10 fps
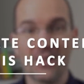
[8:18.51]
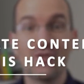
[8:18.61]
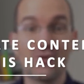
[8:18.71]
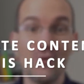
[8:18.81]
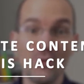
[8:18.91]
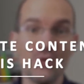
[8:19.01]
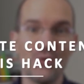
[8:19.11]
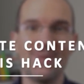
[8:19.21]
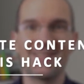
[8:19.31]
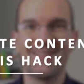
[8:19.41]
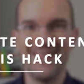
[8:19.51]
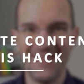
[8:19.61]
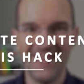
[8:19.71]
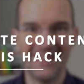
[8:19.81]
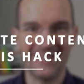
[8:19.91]
Soon you will see
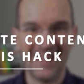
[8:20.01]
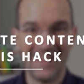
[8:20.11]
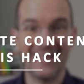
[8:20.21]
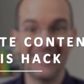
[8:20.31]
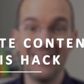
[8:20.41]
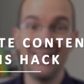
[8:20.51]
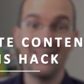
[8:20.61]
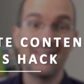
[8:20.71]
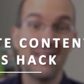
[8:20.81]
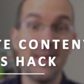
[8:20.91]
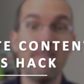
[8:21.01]
that hack is a